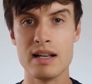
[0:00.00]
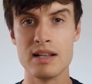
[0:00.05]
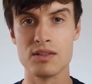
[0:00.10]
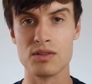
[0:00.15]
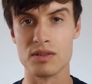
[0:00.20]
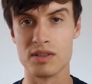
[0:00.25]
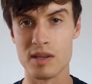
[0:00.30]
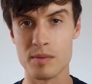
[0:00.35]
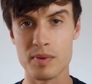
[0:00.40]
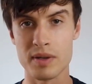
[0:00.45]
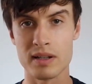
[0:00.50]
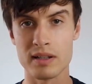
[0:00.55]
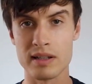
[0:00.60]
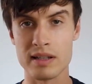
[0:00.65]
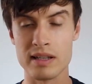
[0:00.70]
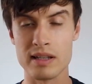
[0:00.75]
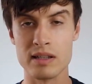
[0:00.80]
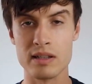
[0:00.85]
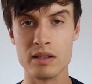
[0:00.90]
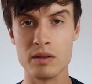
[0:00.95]
So
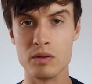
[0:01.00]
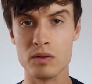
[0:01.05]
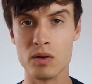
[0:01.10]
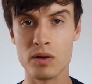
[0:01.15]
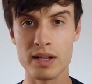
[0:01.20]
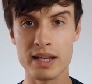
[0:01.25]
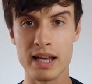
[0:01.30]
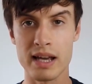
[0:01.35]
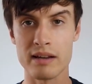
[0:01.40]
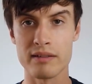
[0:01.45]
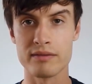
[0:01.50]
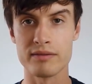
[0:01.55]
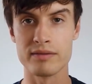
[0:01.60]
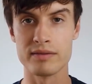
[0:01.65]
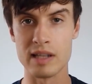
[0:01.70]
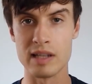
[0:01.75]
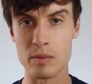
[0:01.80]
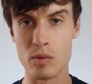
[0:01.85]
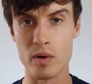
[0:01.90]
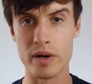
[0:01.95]
typically you would only have
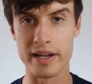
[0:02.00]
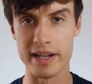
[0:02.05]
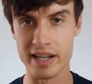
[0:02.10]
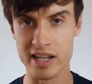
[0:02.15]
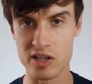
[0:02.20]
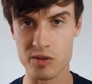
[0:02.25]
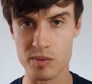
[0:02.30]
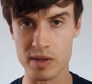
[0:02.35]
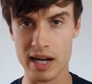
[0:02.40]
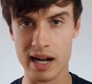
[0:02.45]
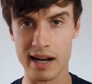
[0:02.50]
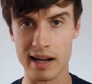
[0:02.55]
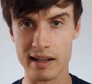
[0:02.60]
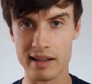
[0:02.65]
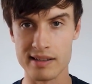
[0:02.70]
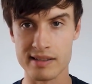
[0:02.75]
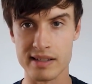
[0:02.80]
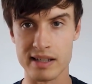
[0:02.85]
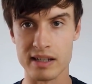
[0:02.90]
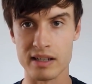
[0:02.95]
demo engagement
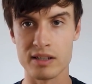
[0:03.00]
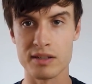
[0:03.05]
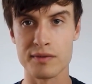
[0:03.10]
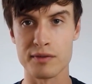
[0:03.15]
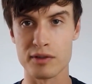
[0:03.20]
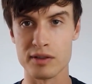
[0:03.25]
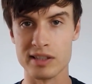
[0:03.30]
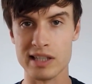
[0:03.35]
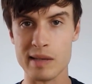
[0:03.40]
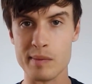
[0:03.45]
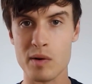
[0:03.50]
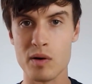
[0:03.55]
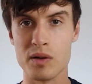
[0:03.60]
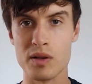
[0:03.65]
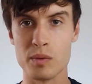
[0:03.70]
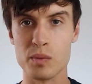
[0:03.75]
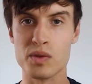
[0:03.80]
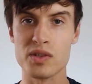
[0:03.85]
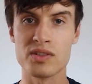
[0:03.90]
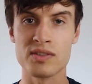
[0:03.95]
analytics for a demo
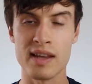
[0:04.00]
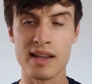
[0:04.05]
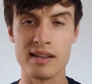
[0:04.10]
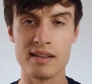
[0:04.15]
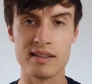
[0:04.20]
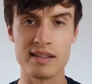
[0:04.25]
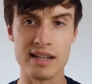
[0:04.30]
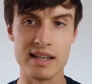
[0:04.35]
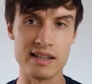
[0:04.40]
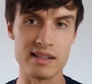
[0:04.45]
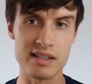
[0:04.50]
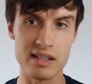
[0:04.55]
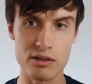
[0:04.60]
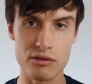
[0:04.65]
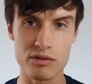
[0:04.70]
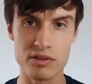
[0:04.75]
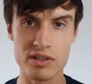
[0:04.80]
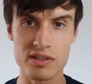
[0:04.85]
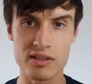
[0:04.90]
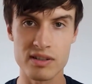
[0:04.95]
that was sent
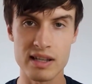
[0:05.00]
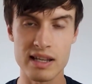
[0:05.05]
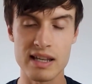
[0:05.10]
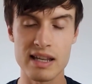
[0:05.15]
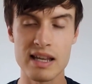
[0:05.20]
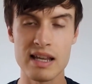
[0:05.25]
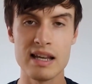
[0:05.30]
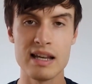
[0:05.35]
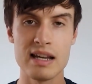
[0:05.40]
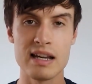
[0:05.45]
asynchronously